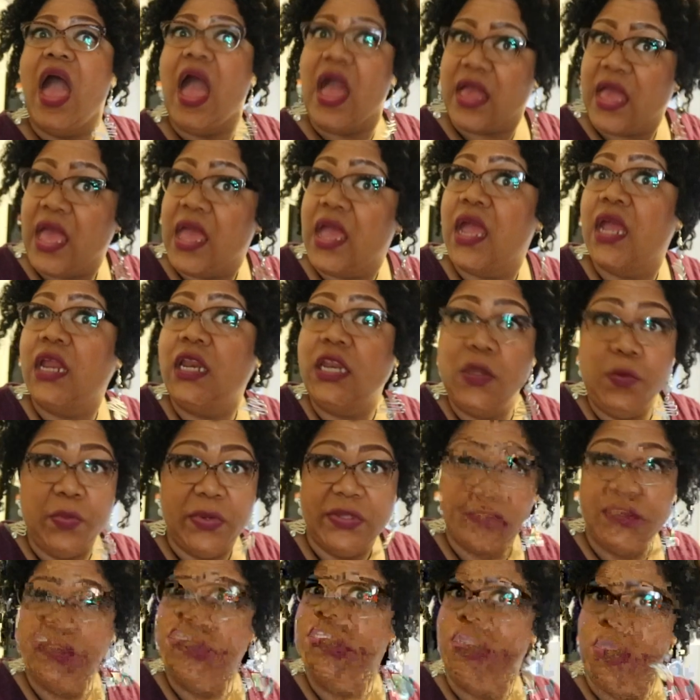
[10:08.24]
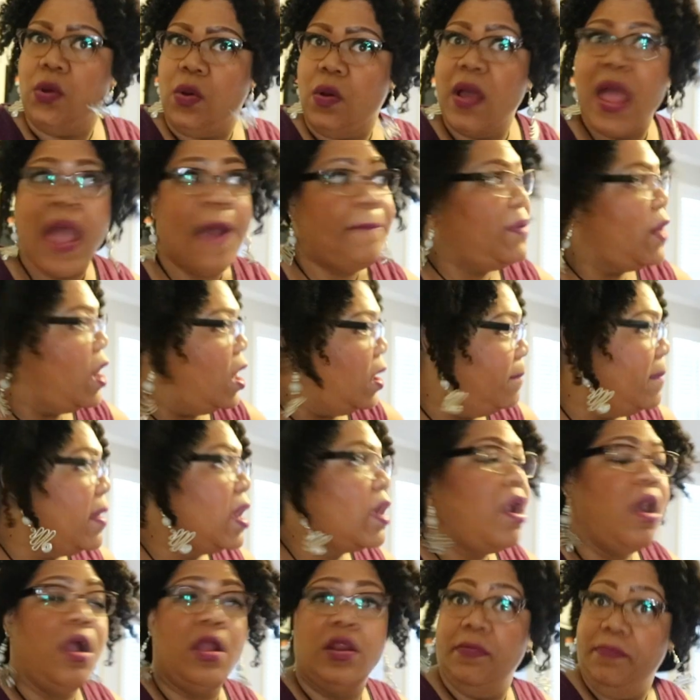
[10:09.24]
I kindly went to the door. I parked
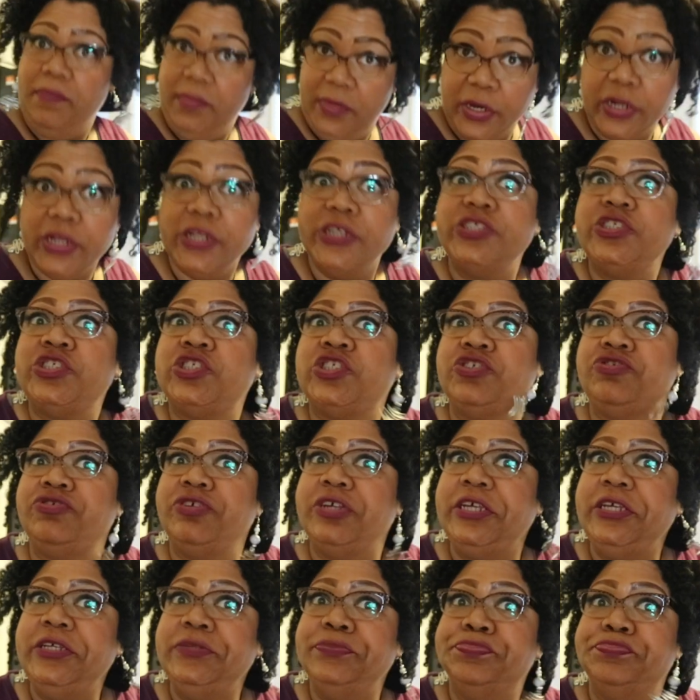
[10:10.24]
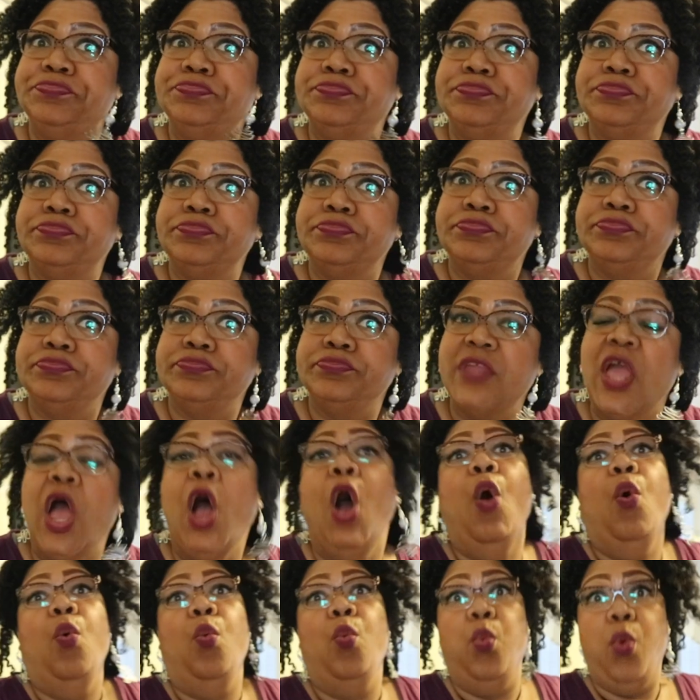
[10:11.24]
my car in the middle of the street,
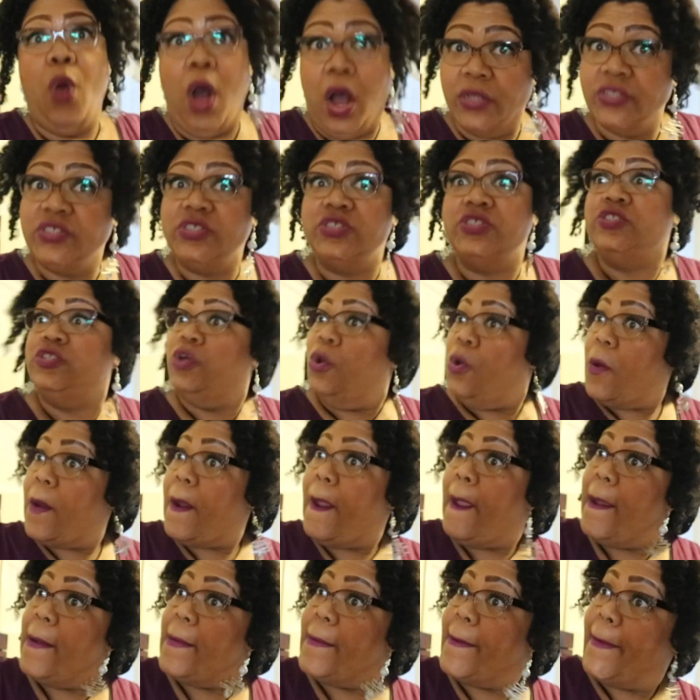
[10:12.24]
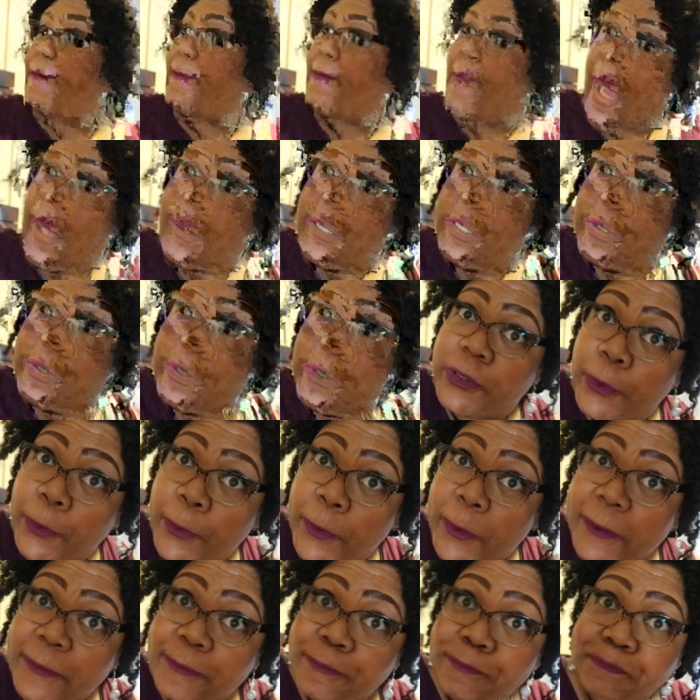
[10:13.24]
walked to the door, knocked on the
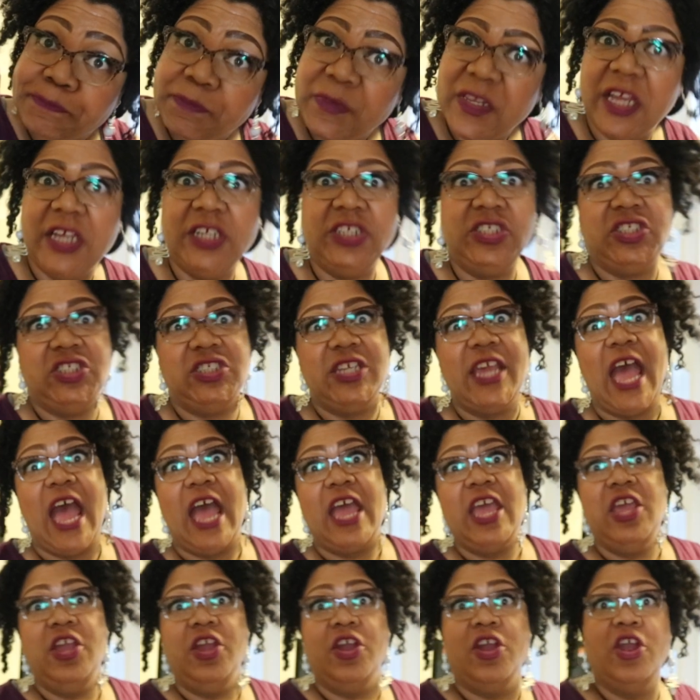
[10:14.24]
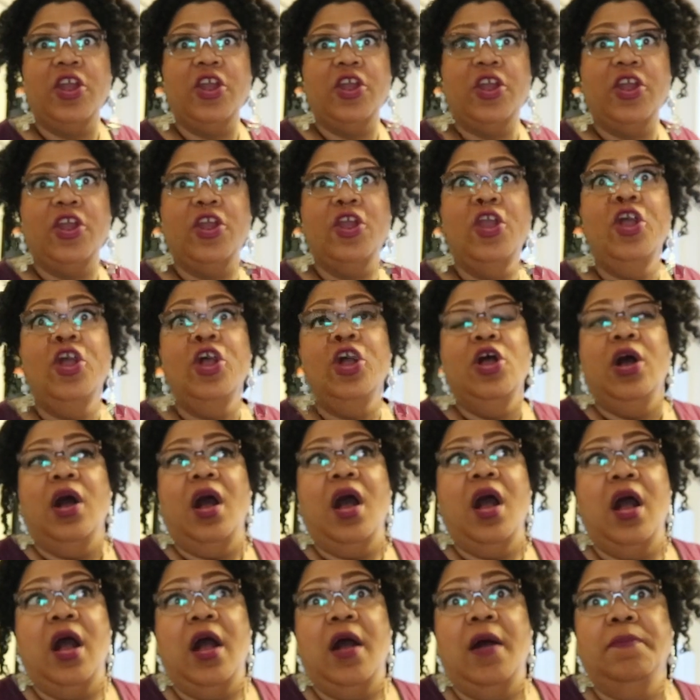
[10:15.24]
door, and I hear her,
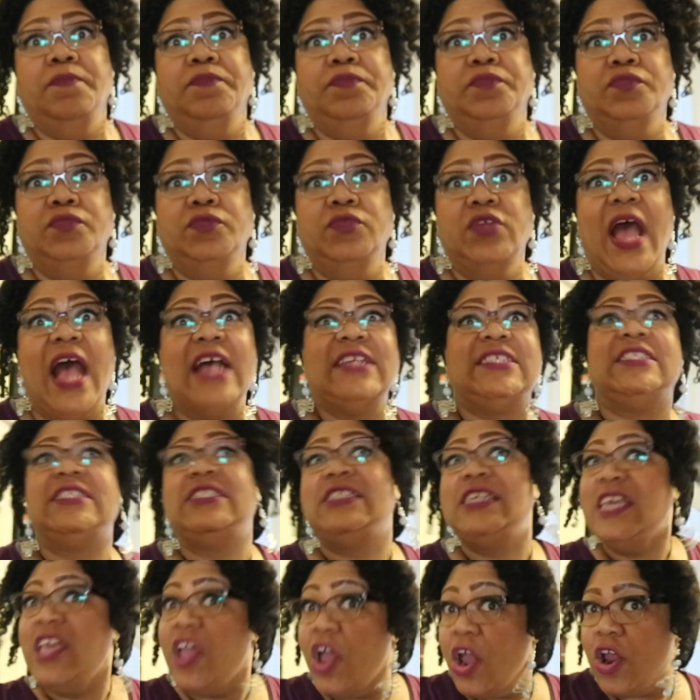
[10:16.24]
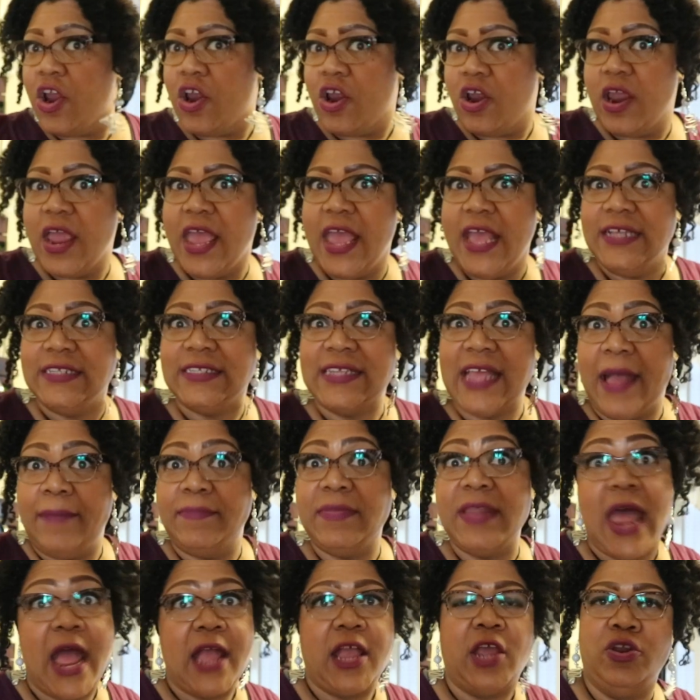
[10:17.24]
I see her as
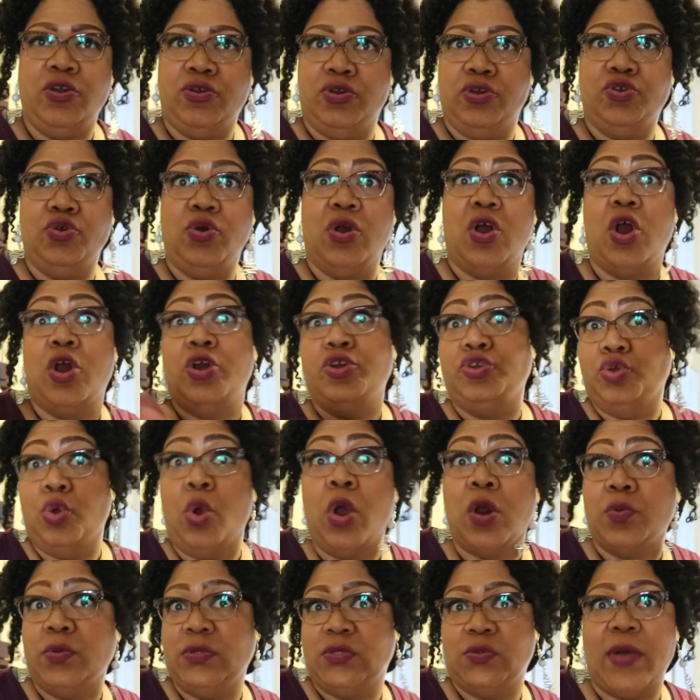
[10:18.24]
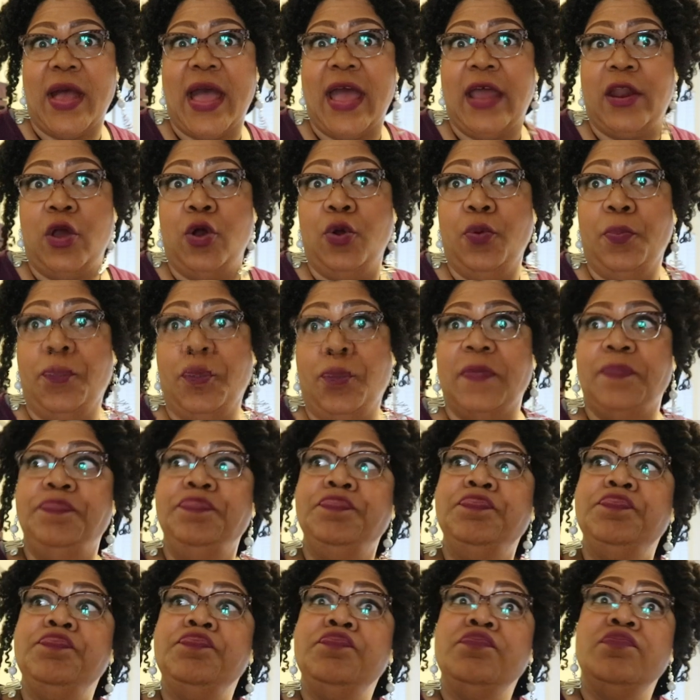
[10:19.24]
I'm knocking on the door, because her door was wide open.
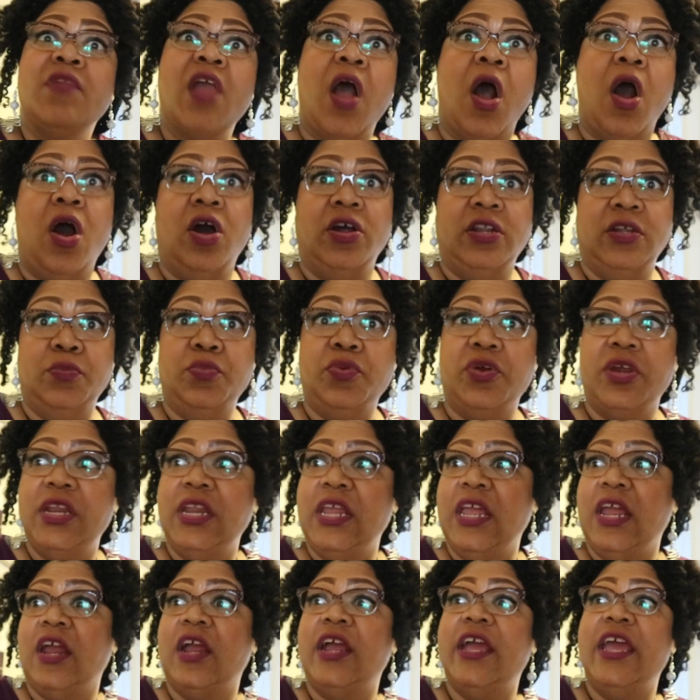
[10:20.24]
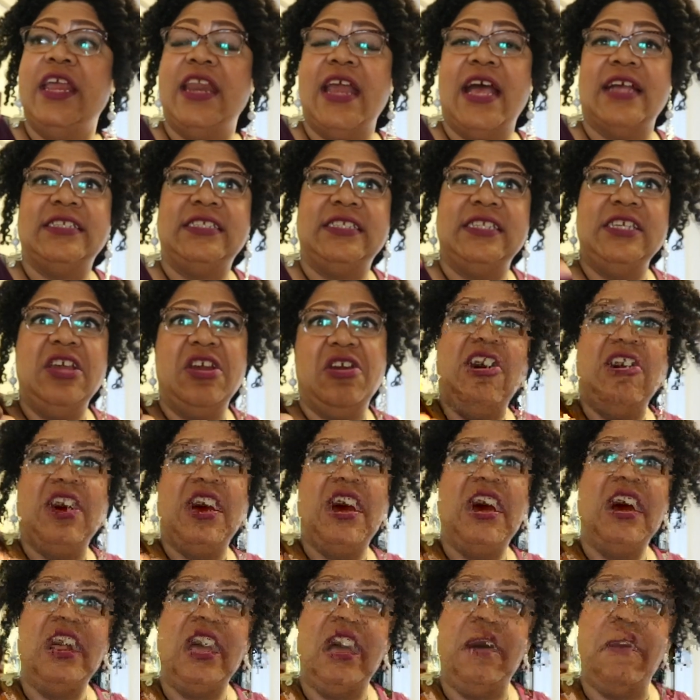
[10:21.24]
All them were in there, and I see her
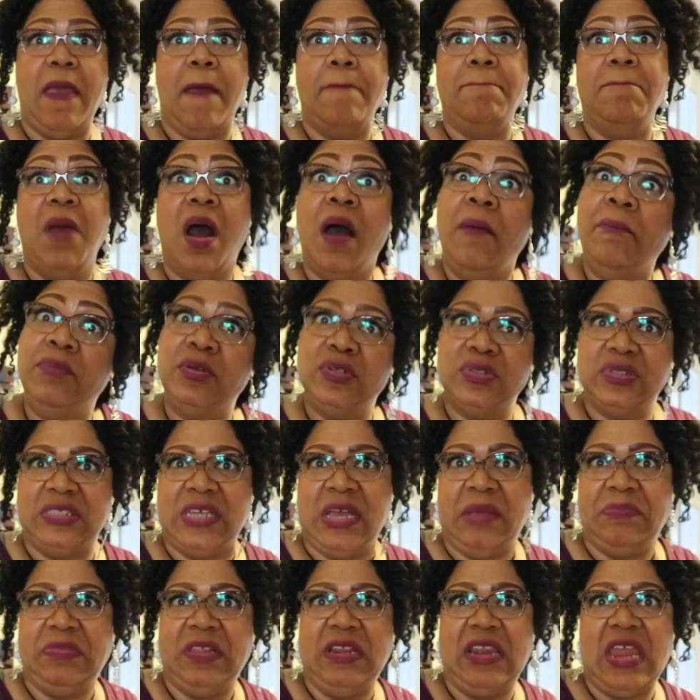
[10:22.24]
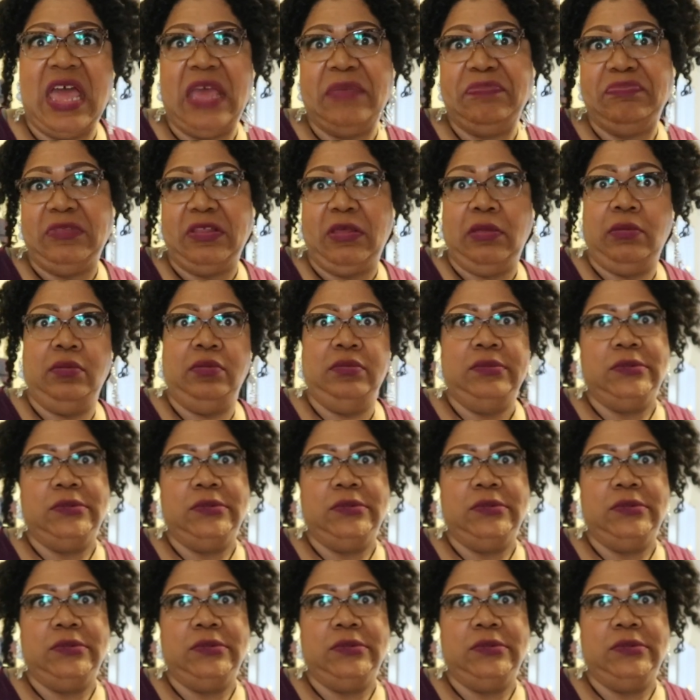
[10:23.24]
get up and mumble something like,